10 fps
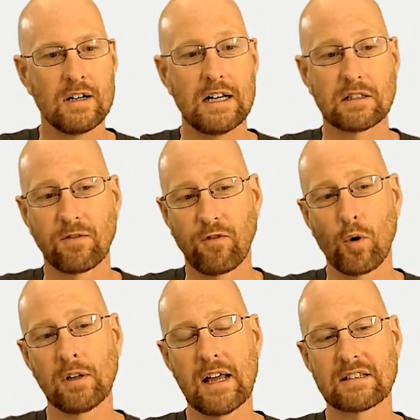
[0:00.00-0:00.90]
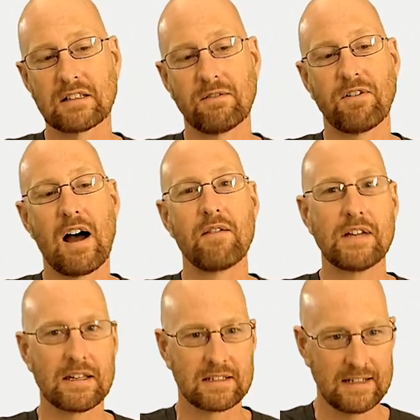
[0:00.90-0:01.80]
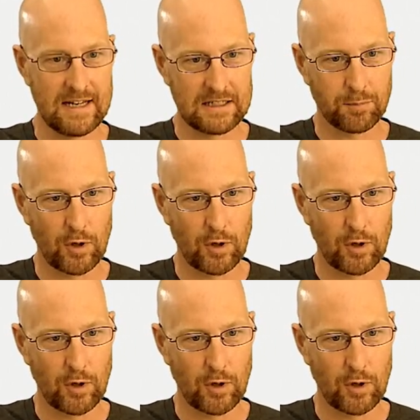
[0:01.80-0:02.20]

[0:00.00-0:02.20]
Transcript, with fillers: Is 4 less than 5? Yes, it is.